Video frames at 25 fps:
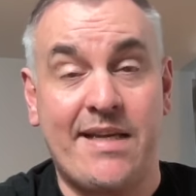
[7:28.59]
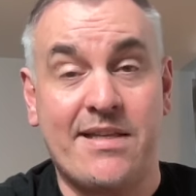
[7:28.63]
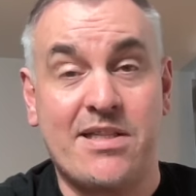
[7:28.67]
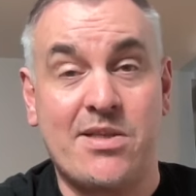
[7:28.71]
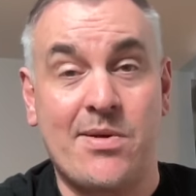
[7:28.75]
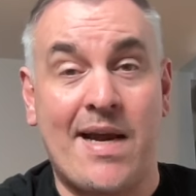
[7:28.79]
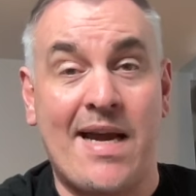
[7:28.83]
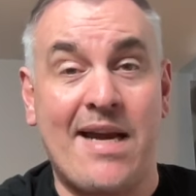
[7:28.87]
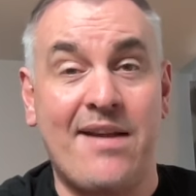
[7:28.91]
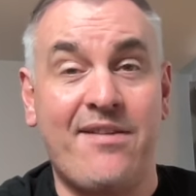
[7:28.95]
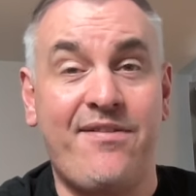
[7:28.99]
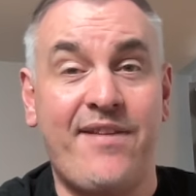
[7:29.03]

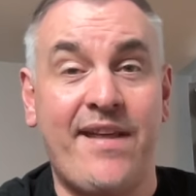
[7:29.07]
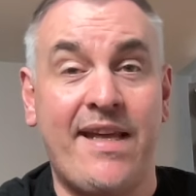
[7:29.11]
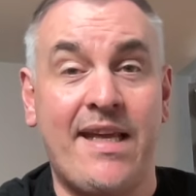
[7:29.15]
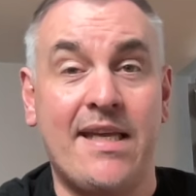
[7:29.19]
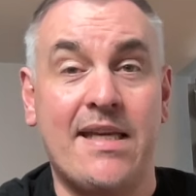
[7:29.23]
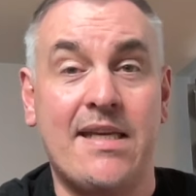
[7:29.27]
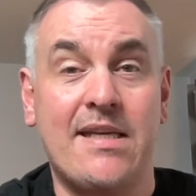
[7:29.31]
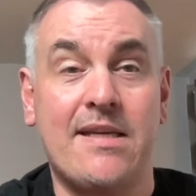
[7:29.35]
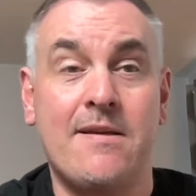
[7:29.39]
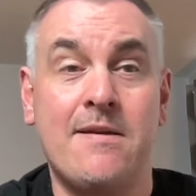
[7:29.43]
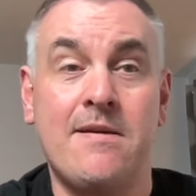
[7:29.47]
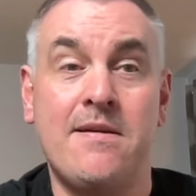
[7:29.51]
So I
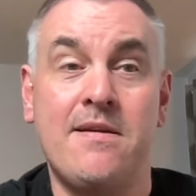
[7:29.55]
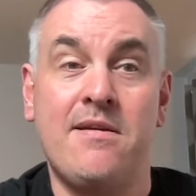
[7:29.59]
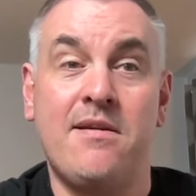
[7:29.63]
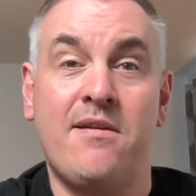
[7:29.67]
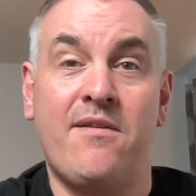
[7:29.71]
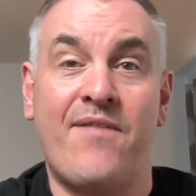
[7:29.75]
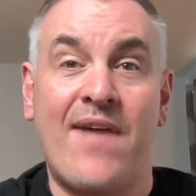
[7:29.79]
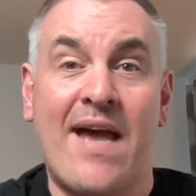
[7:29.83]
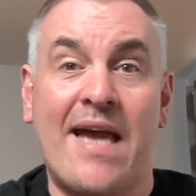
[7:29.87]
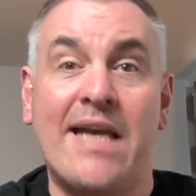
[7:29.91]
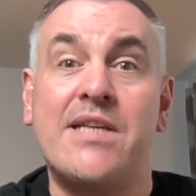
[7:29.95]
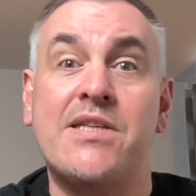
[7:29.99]
think
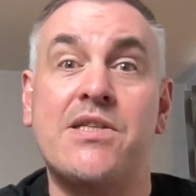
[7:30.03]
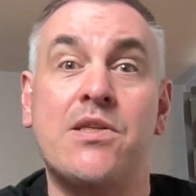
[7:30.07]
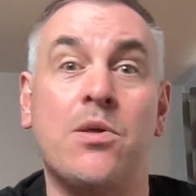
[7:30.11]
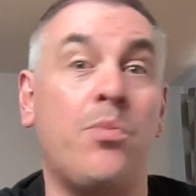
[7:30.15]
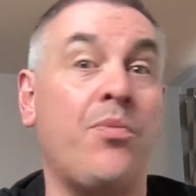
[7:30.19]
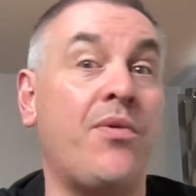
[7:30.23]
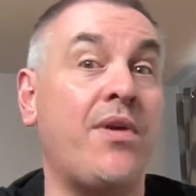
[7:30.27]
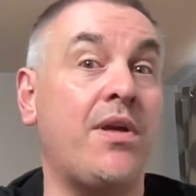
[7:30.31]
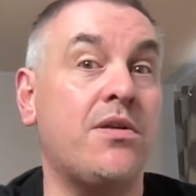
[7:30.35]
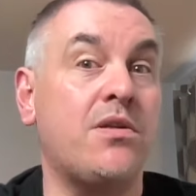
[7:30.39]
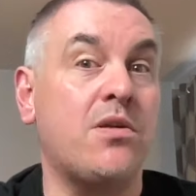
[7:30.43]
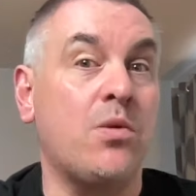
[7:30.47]
that is
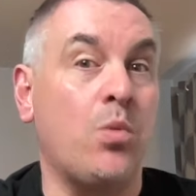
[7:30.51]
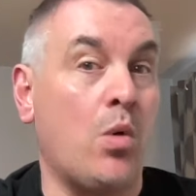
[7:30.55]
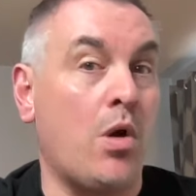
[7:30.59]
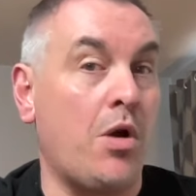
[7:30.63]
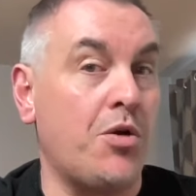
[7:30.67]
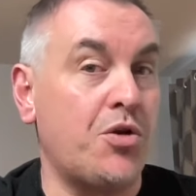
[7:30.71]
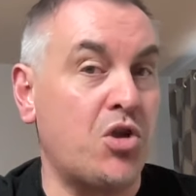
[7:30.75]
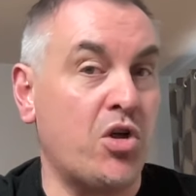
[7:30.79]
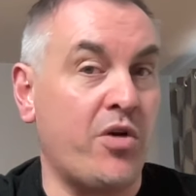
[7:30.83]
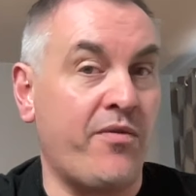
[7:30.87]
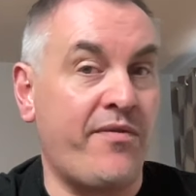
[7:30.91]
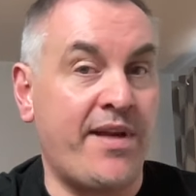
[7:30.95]
something to
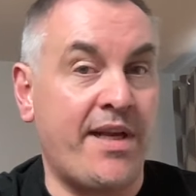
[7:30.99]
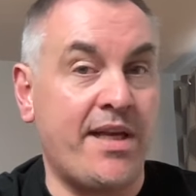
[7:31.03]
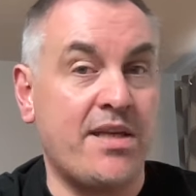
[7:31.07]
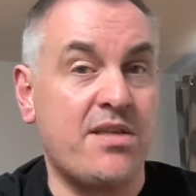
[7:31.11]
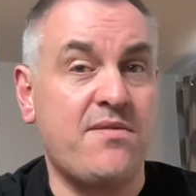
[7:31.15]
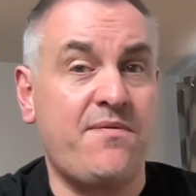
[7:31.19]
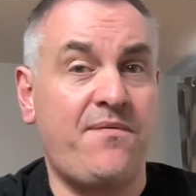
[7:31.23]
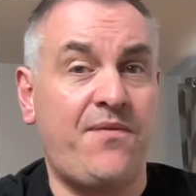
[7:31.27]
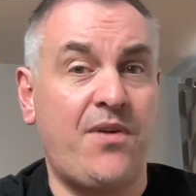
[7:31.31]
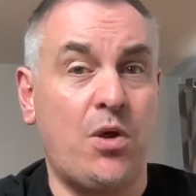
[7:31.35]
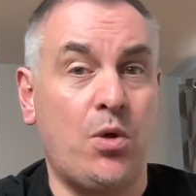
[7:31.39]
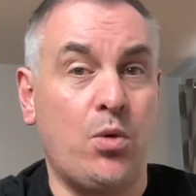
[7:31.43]
watch over the
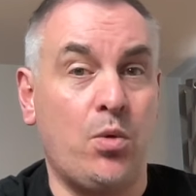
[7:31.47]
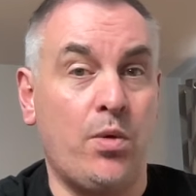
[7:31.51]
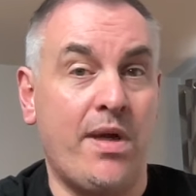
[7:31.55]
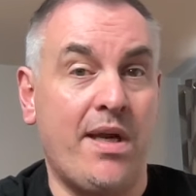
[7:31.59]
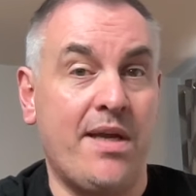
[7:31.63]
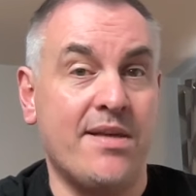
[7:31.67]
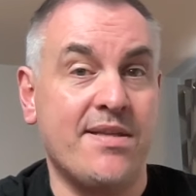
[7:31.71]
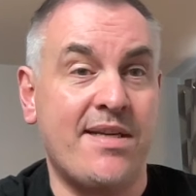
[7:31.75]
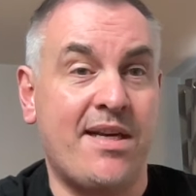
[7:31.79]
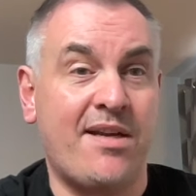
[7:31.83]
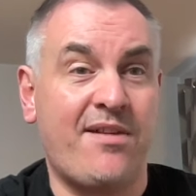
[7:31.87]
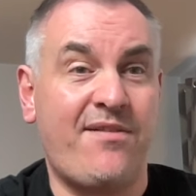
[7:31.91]
next few
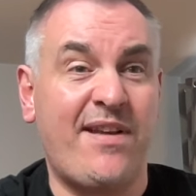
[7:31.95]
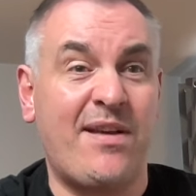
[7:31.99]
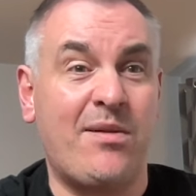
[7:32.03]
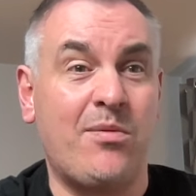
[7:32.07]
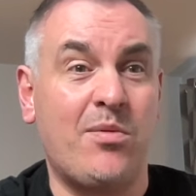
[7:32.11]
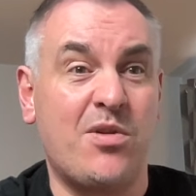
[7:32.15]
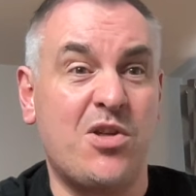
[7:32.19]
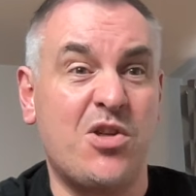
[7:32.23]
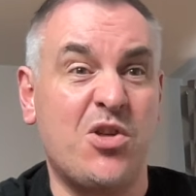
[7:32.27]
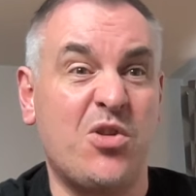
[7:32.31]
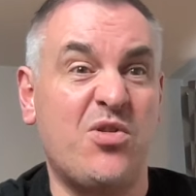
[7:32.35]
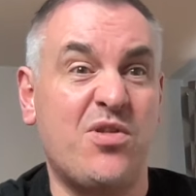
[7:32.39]
years. And I think
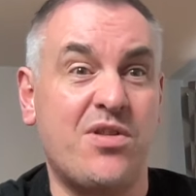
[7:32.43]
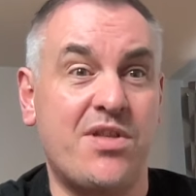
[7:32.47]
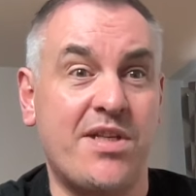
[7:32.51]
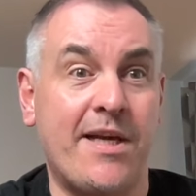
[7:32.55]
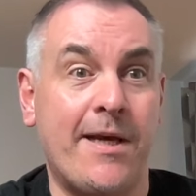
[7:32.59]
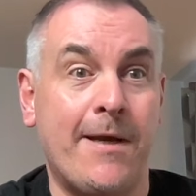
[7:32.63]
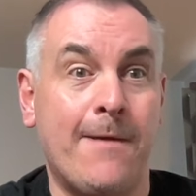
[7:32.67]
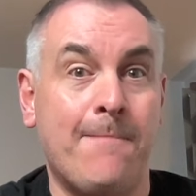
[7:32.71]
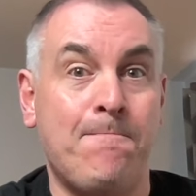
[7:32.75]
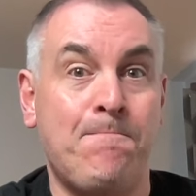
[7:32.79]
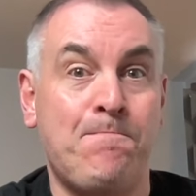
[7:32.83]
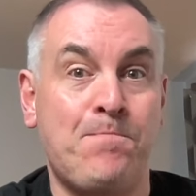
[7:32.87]
we
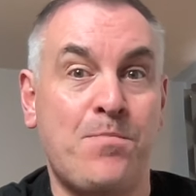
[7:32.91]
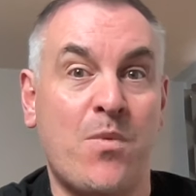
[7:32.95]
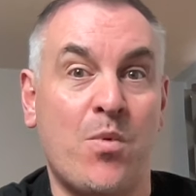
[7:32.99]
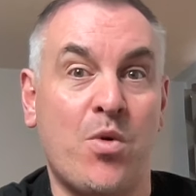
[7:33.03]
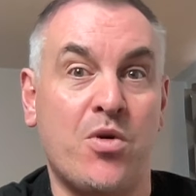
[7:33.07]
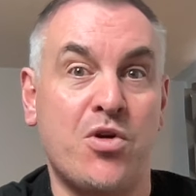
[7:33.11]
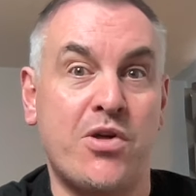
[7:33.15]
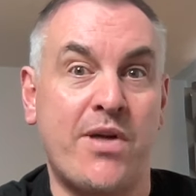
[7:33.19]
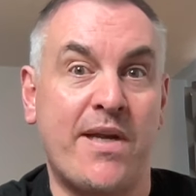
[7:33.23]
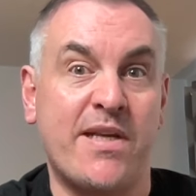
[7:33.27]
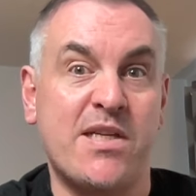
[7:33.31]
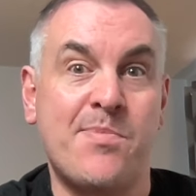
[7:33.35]

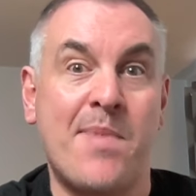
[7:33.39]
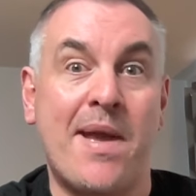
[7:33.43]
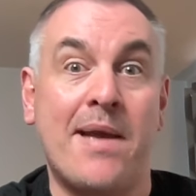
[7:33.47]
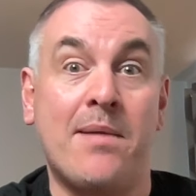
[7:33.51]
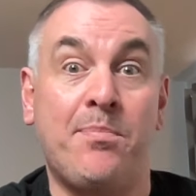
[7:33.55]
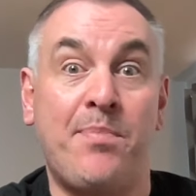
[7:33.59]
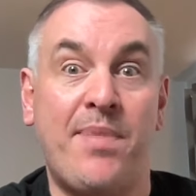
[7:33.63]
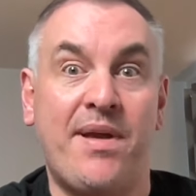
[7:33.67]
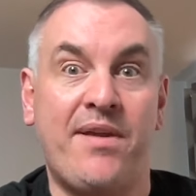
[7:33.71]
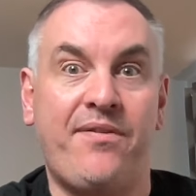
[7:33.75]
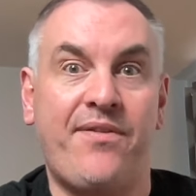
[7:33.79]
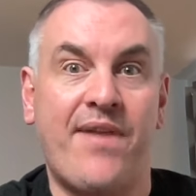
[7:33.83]
should
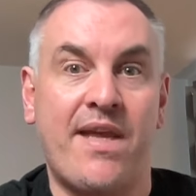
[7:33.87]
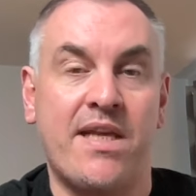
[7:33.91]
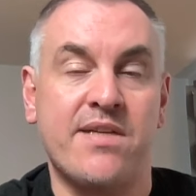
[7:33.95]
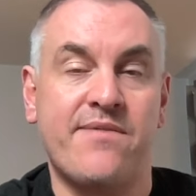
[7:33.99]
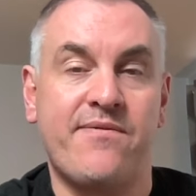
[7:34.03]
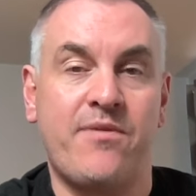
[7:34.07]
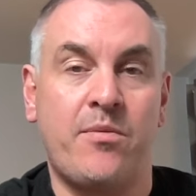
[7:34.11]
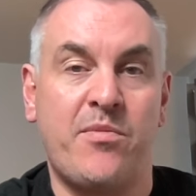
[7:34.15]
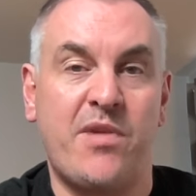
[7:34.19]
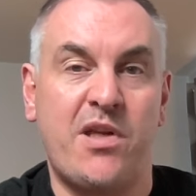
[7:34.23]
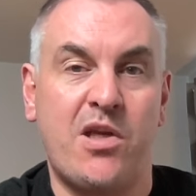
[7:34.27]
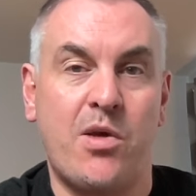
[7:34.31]
expect big things
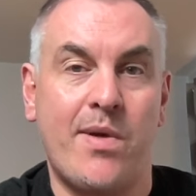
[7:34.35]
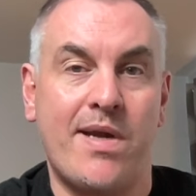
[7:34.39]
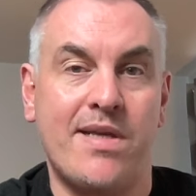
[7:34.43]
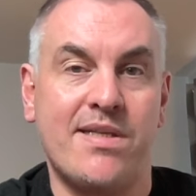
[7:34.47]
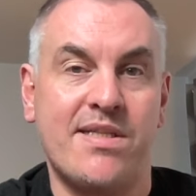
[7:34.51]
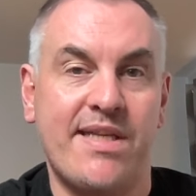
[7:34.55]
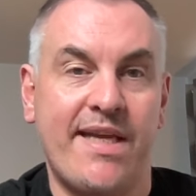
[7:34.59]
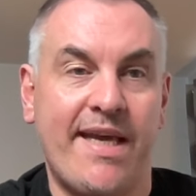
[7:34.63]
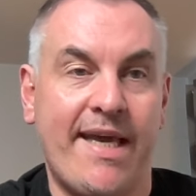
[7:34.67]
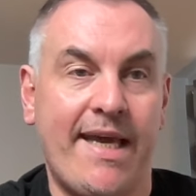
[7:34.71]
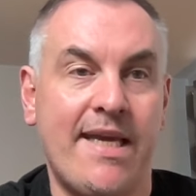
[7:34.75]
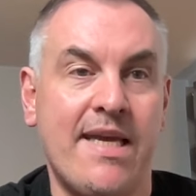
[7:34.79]
from the
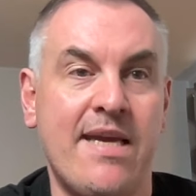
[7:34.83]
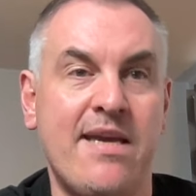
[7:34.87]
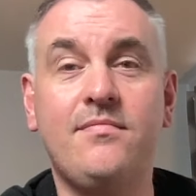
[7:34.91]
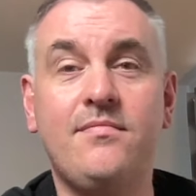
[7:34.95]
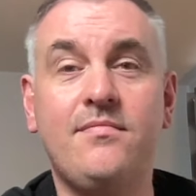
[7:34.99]
USA.